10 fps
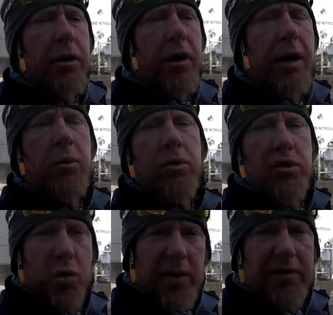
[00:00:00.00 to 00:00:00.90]
I want a
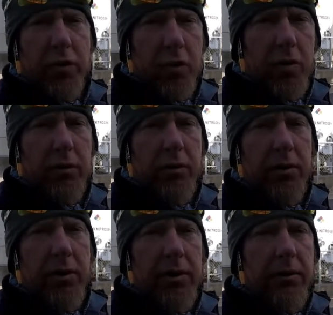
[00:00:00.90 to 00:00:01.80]
24,
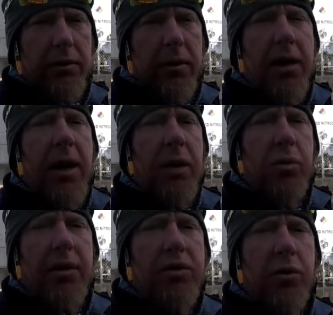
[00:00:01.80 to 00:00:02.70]
I
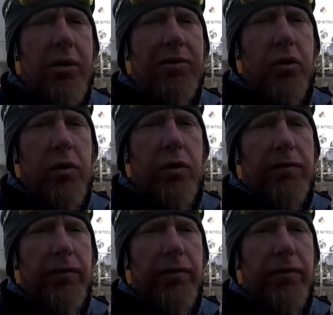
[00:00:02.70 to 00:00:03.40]
want a 24